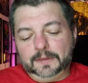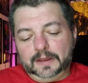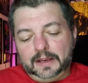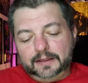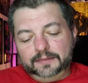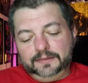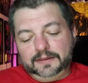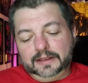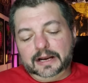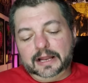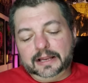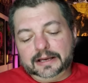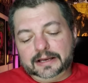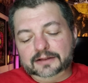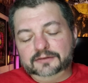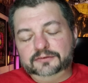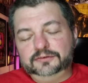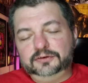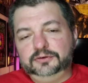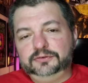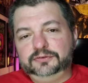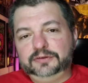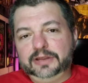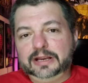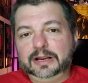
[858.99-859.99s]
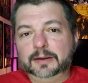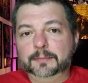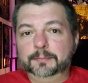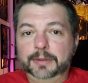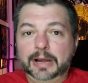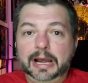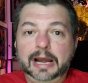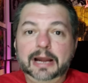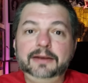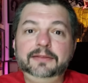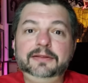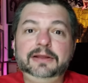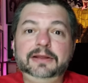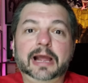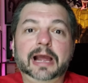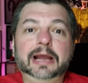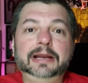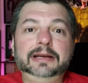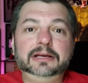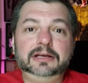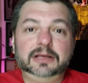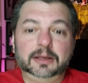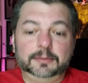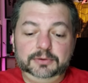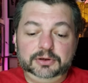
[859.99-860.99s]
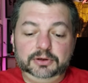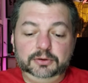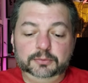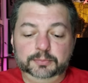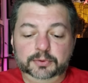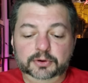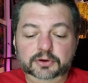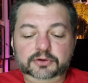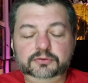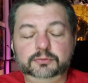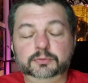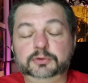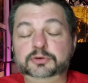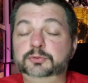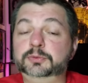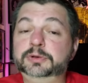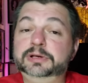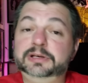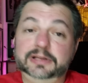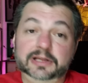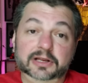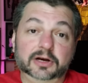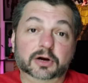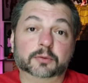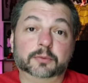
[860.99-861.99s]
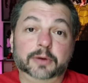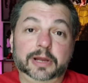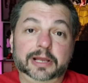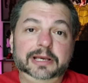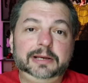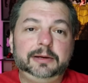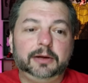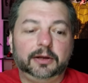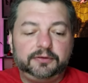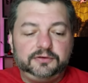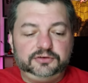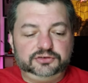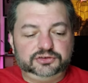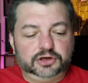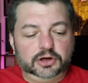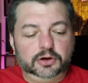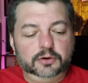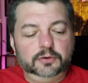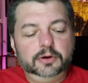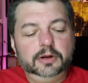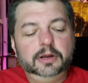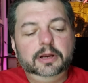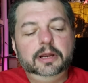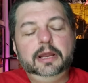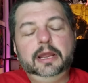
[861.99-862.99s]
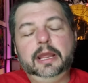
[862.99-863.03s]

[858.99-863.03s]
And then I get to say goodbye to the I D W books, which we did already on the show,